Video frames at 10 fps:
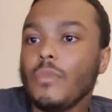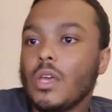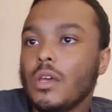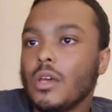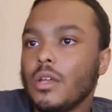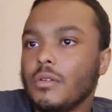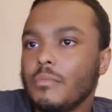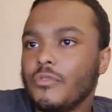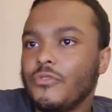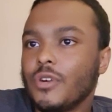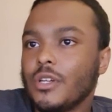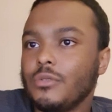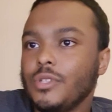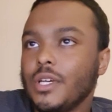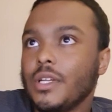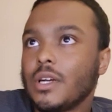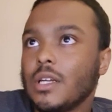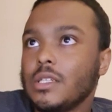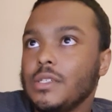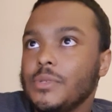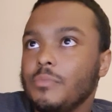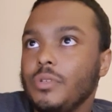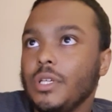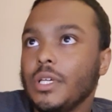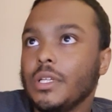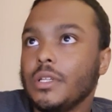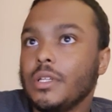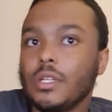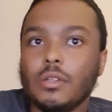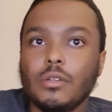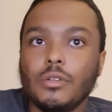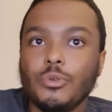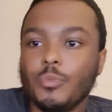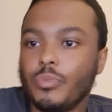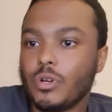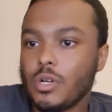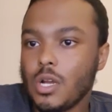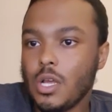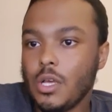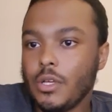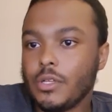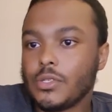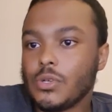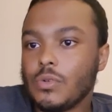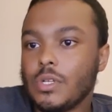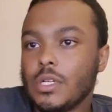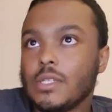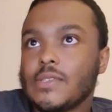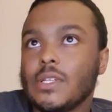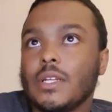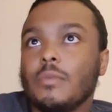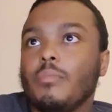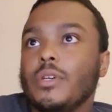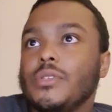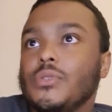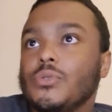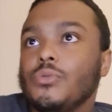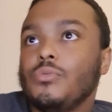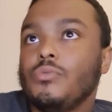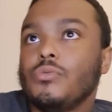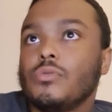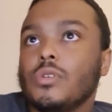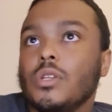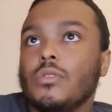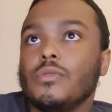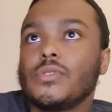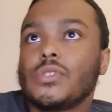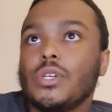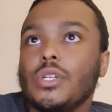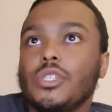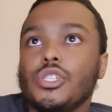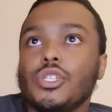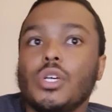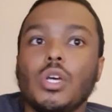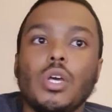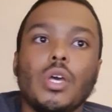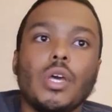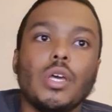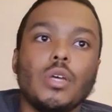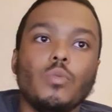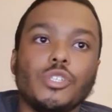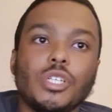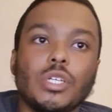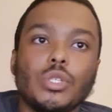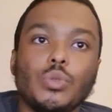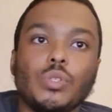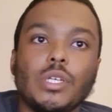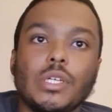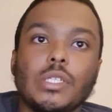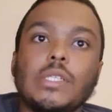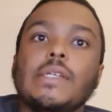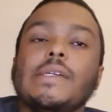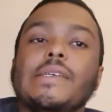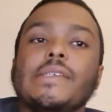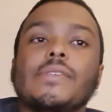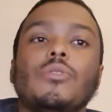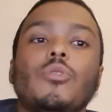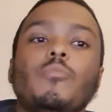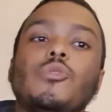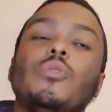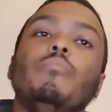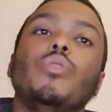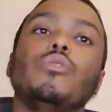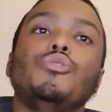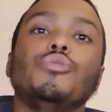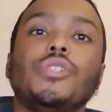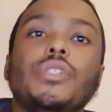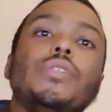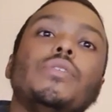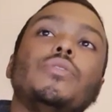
and before I do that I kind of need to be in the new part. So then select the plane 2, click on sketch, and what you can do then is go to the ball joint